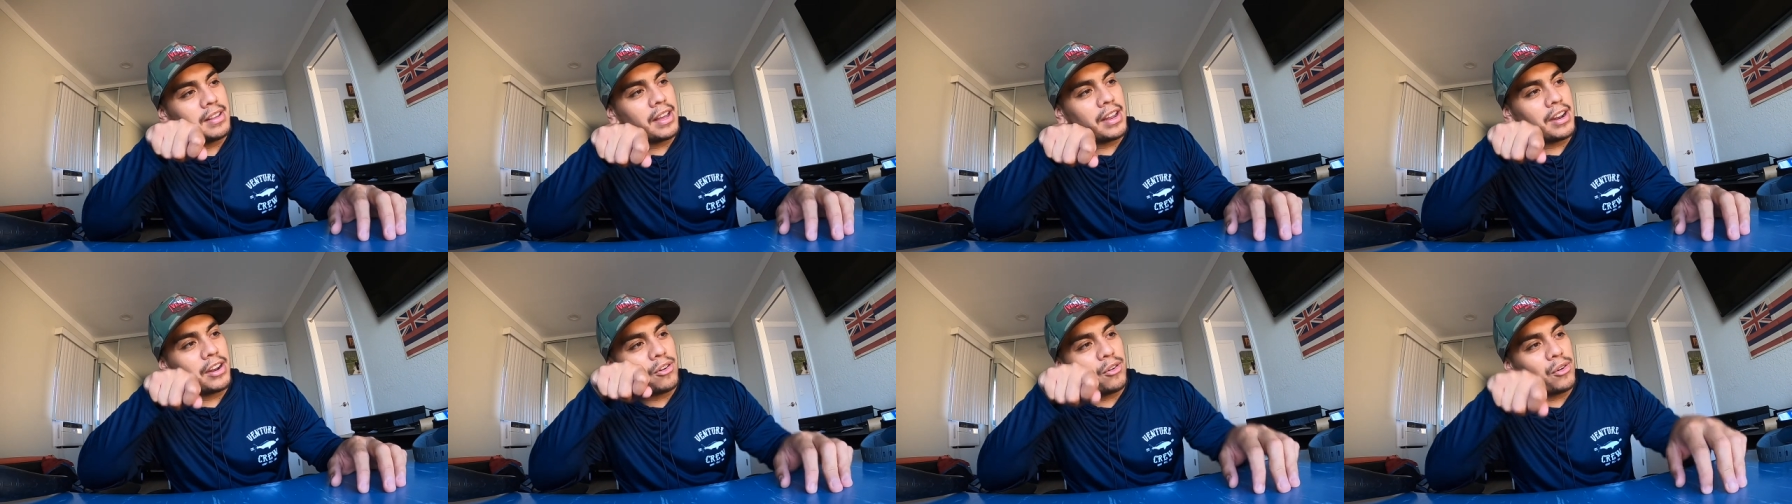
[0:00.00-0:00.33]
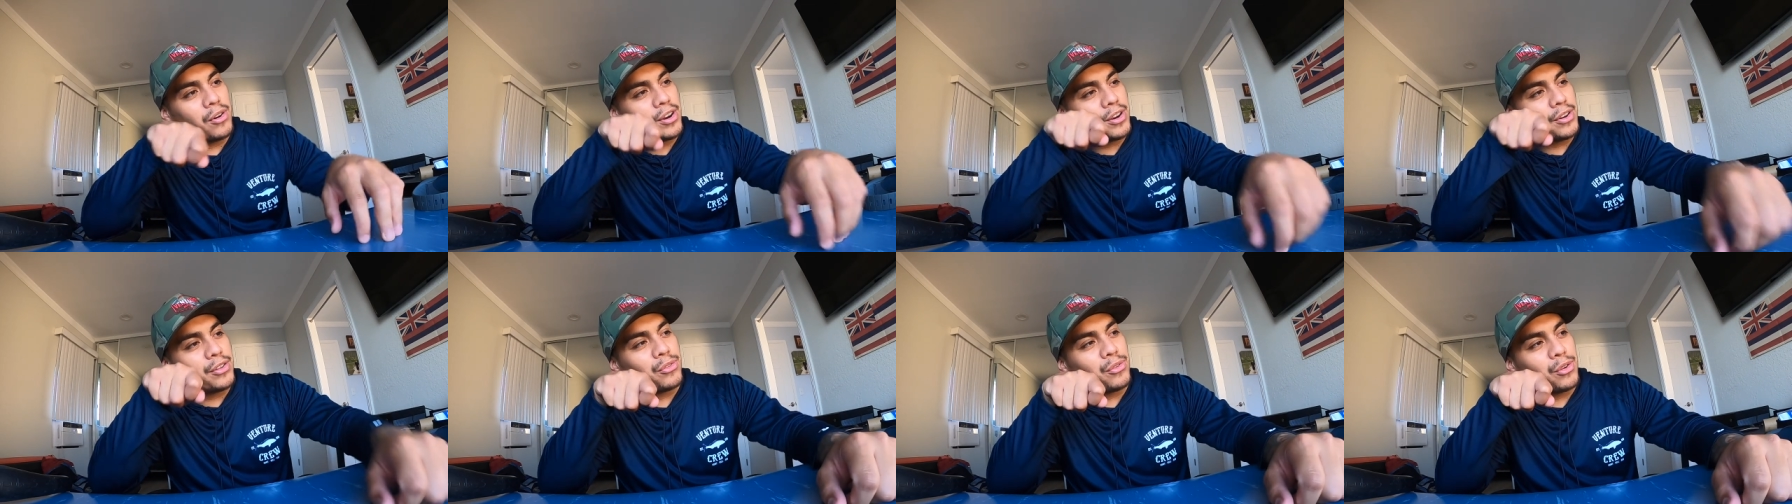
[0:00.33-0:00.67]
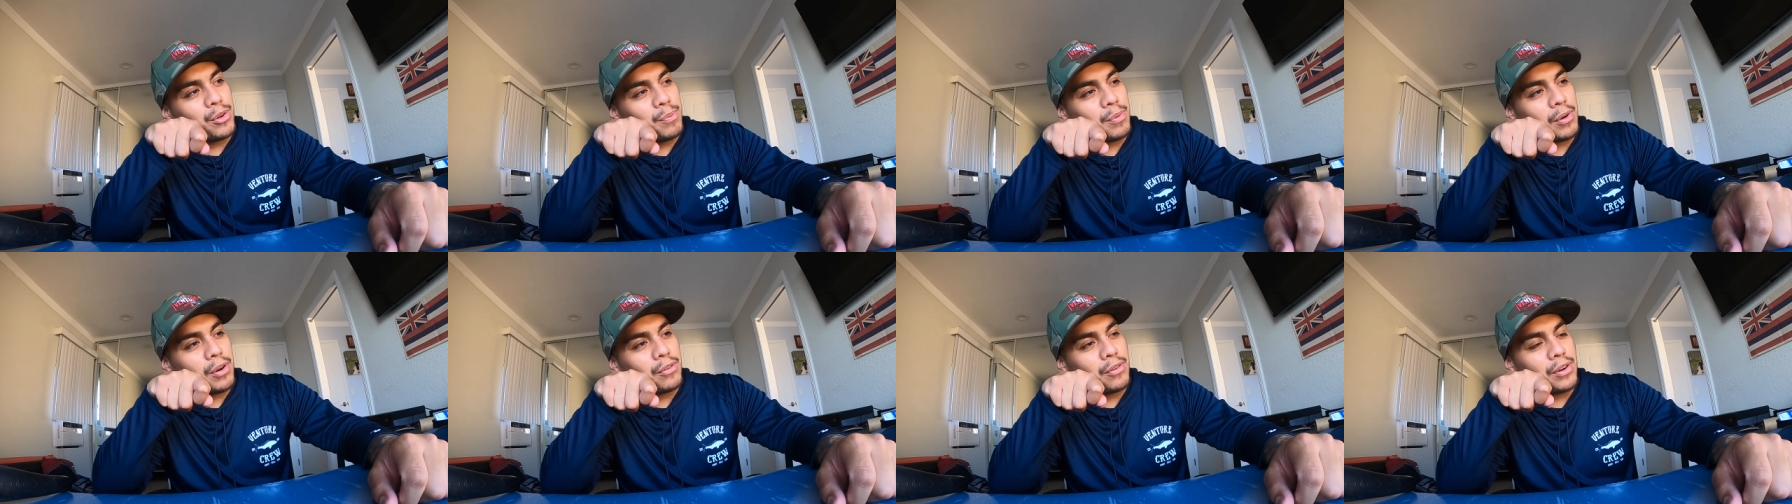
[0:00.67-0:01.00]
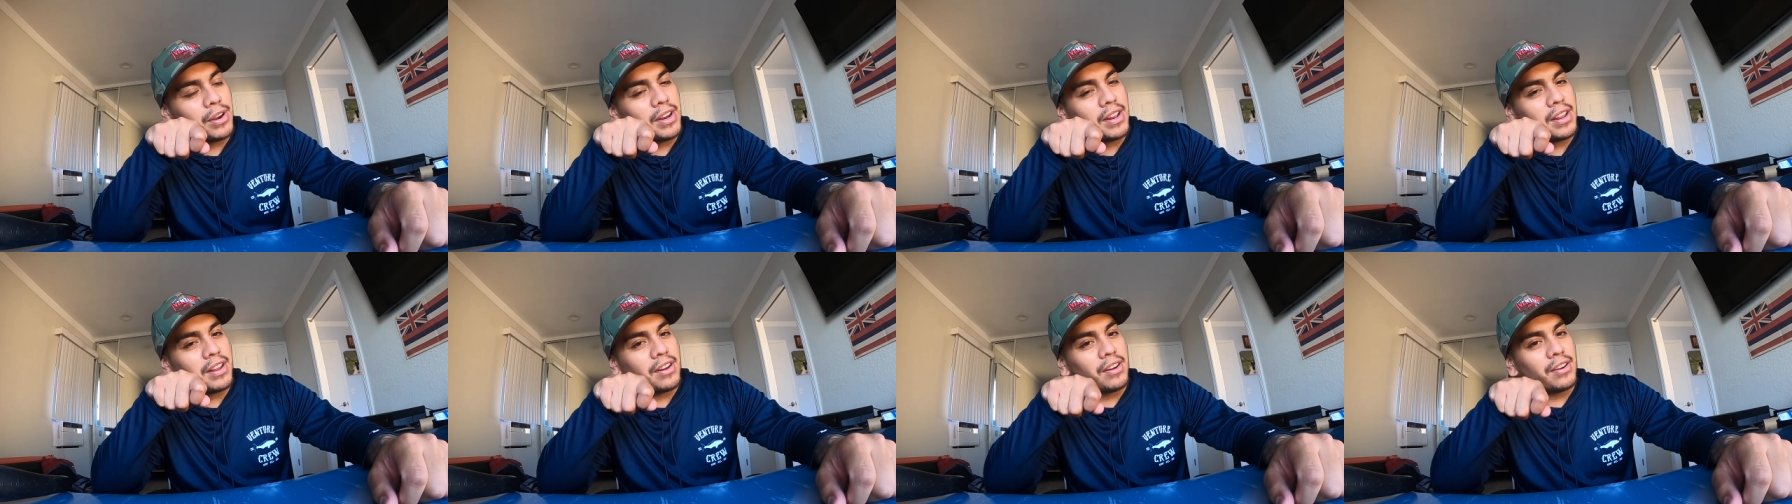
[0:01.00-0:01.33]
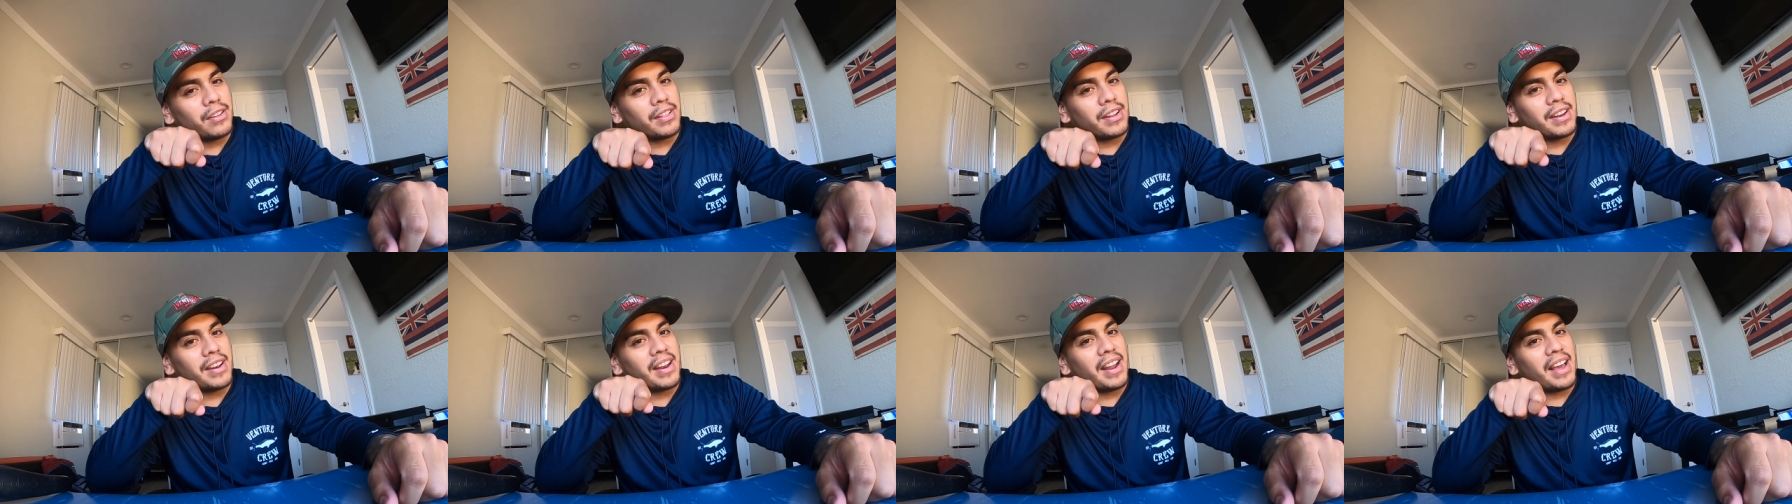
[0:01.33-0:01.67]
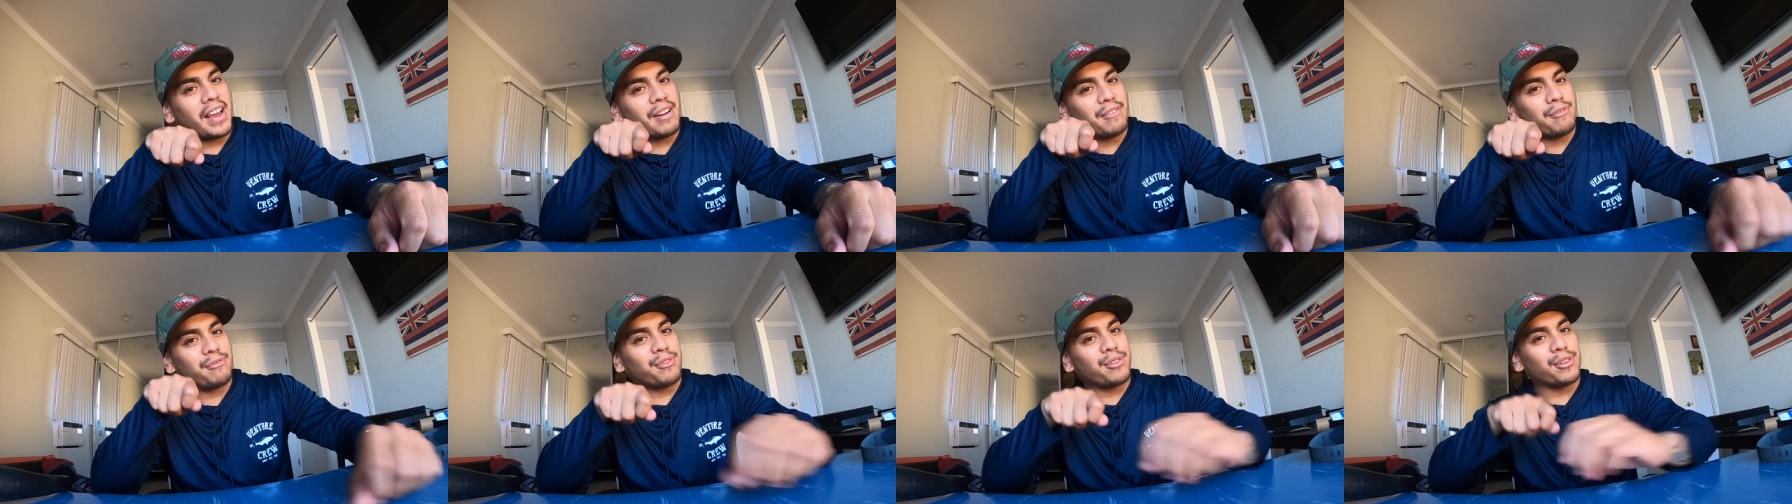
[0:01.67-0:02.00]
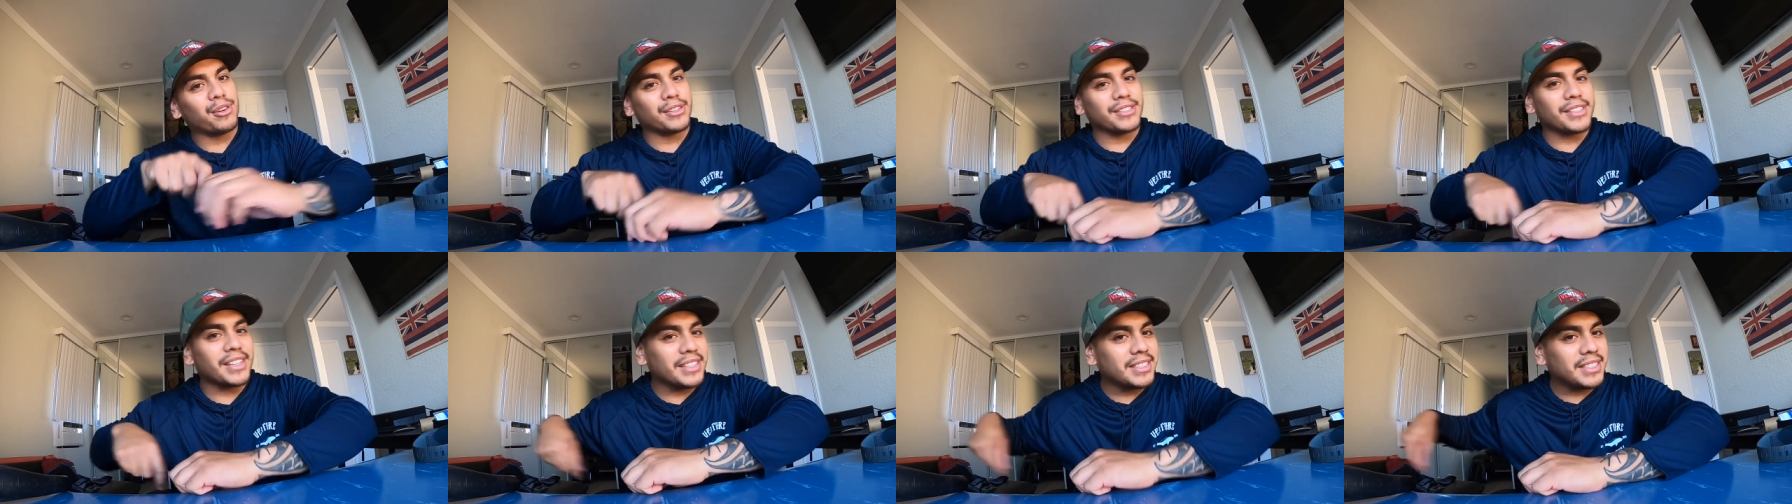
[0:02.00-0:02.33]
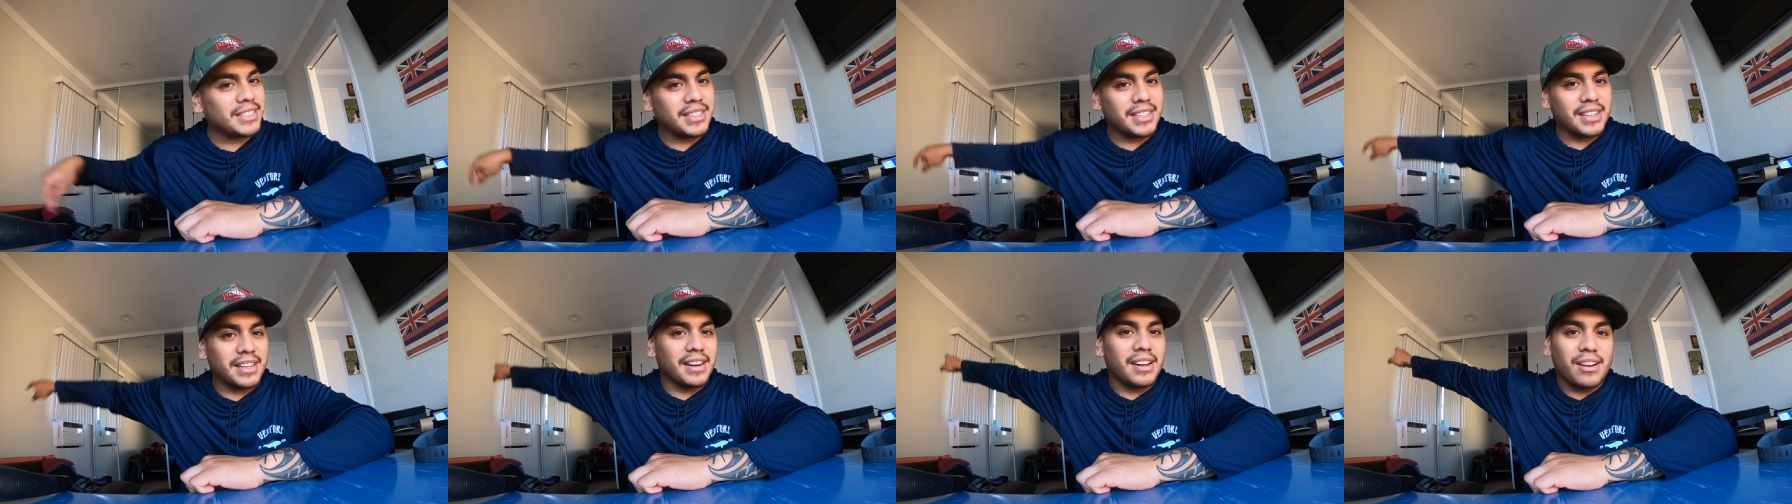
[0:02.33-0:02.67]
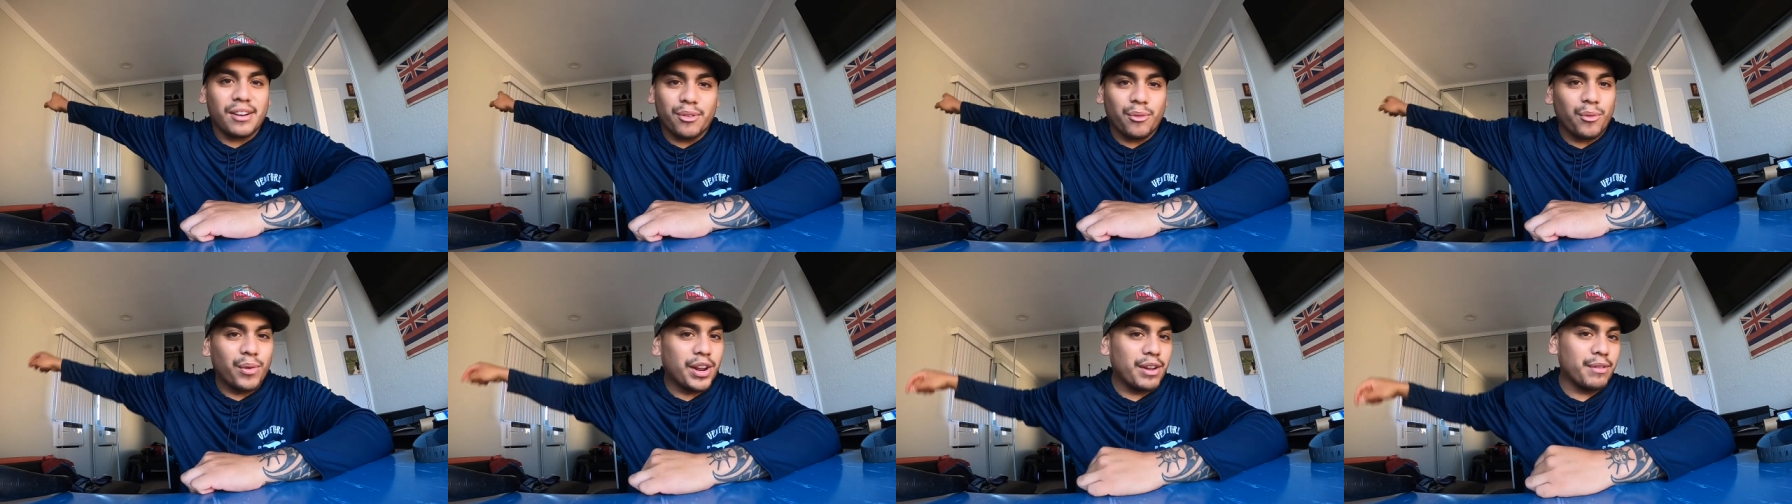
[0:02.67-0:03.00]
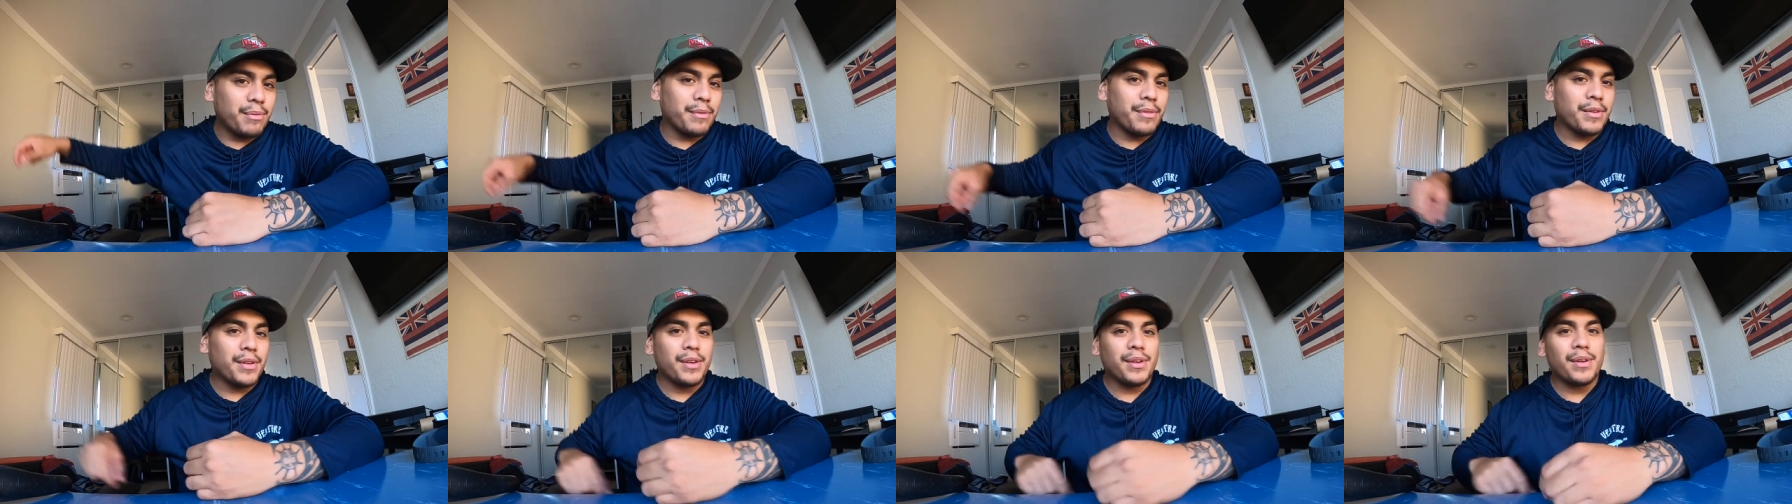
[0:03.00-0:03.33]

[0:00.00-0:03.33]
and you're holding your three prong right here the nine footer is like sticking out way